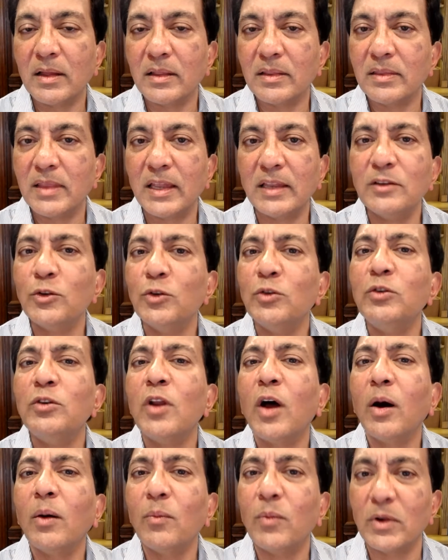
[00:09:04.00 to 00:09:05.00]
They do
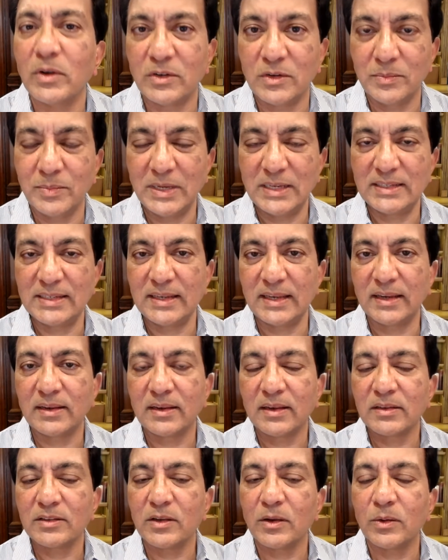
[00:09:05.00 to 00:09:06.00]
not want to be sick.
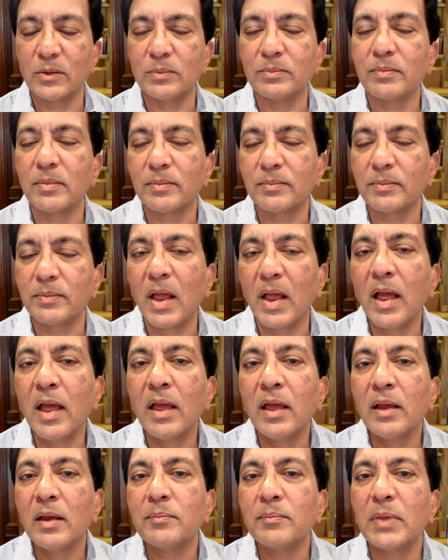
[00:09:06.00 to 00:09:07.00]
So
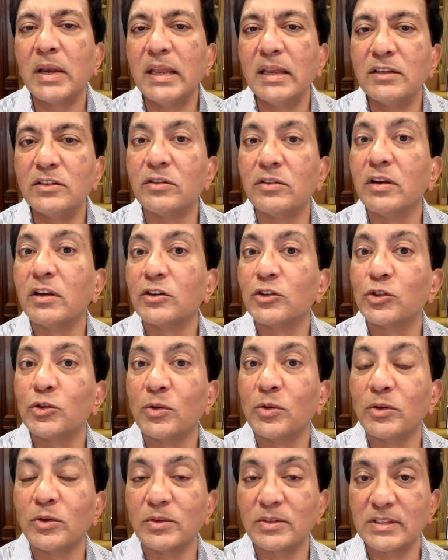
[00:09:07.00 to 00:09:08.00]
please reassure
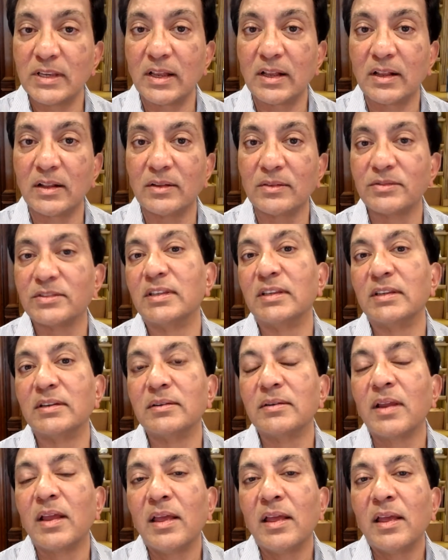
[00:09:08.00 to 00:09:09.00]
yourselves that
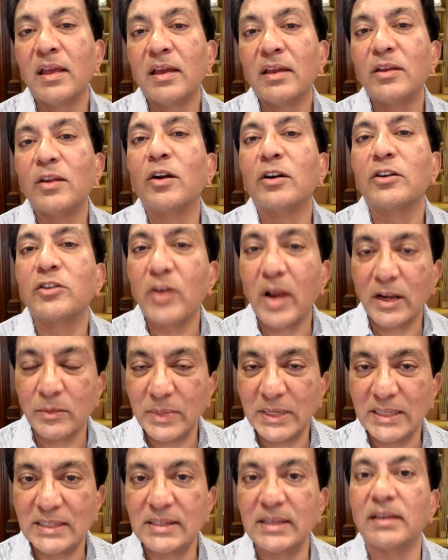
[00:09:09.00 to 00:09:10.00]
you're not trying to be
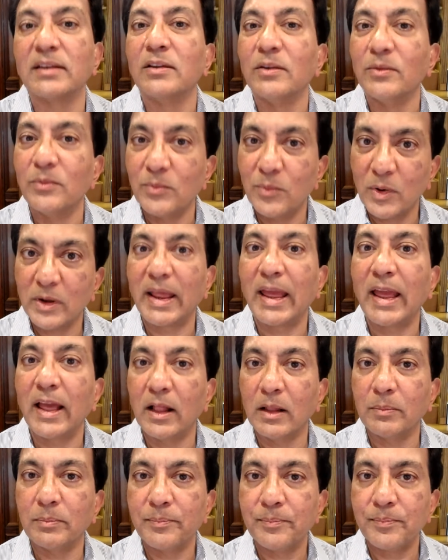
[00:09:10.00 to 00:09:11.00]
sick, you want help.